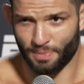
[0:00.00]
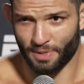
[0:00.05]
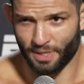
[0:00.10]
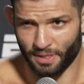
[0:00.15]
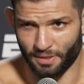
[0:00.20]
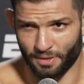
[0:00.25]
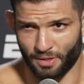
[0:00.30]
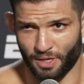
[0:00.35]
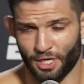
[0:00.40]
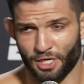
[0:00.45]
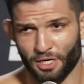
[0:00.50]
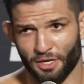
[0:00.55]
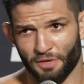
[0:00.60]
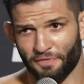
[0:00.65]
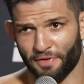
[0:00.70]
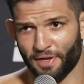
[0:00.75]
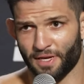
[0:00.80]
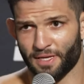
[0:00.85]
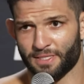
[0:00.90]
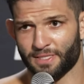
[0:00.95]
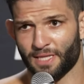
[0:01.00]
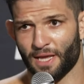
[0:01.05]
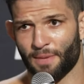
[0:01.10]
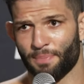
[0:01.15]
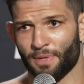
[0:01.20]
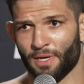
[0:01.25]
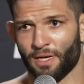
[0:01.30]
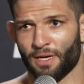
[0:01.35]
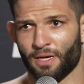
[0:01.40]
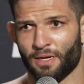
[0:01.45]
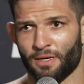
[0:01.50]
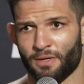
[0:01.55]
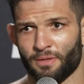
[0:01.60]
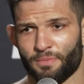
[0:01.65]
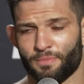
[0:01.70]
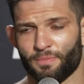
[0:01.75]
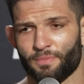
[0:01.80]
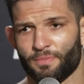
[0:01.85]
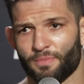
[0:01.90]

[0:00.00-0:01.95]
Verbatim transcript: be good if he step in, uh,